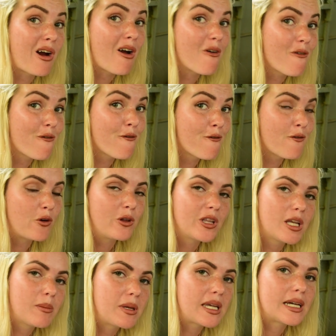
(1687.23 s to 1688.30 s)
her out
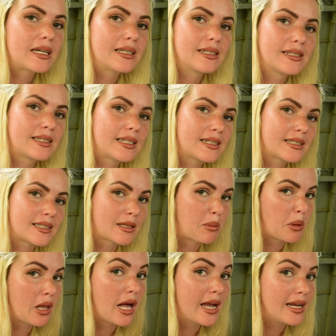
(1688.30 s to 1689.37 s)
fully because it's a
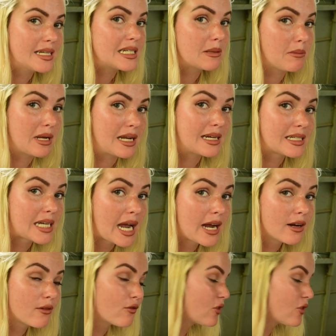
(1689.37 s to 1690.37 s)
supply and demand kind of